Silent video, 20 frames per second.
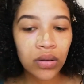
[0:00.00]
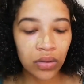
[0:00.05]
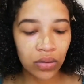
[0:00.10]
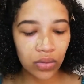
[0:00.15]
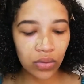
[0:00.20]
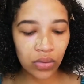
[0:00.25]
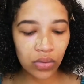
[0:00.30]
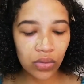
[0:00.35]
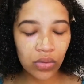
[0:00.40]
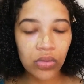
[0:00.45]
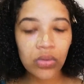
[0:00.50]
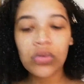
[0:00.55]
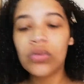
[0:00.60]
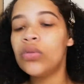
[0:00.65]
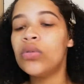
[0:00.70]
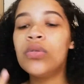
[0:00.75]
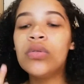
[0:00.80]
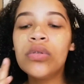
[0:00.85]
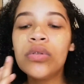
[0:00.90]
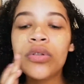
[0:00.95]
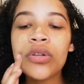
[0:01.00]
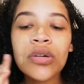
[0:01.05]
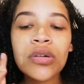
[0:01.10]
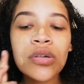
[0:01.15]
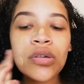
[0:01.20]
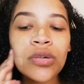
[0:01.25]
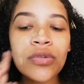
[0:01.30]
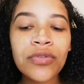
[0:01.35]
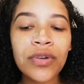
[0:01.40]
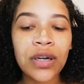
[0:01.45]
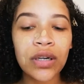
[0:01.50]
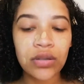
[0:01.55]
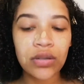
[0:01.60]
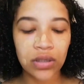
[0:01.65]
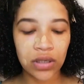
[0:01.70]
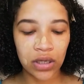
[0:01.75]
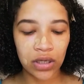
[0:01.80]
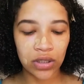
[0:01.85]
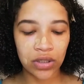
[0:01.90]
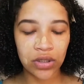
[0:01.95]
all the
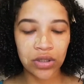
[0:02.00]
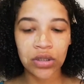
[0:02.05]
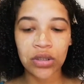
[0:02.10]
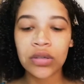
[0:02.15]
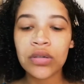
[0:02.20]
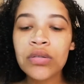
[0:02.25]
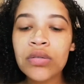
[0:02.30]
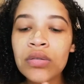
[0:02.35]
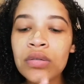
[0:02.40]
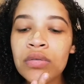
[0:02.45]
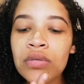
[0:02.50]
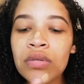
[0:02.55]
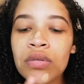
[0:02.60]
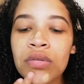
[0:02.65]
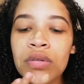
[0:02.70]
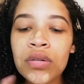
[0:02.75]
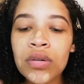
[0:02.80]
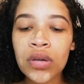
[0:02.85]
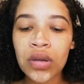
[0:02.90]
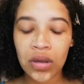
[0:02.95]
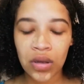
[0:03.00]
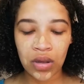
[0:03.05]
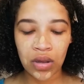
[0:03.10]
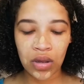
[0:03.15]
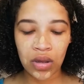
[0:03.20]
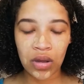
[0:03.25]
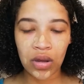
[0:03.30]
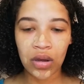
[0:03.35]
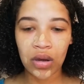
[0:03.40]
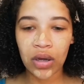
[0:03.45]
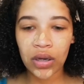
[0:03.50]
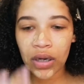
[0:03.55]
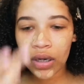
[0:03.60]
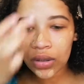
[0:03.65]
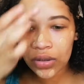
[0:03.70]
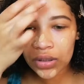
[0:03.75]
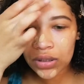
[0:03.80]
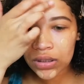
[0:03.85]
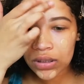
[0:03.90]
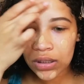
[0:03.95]
foundation on our
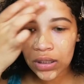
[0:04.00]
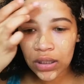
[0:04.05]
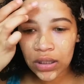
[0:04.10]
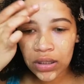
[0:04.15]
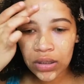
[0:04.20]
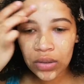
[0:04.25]
skin.